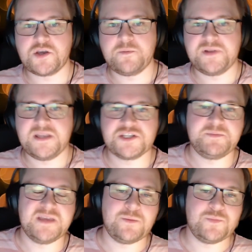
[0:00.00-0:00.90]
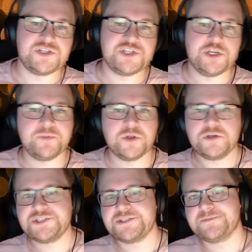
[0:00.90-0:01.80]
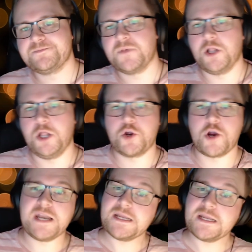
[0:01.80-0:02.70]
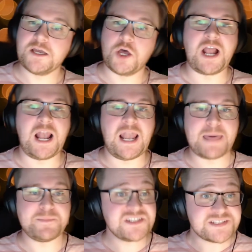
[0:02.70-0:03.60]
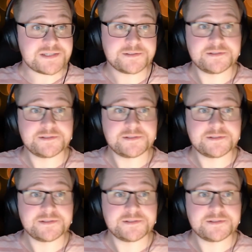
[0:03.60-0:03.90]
company actually began with 2 blokes, Lauren and Clement,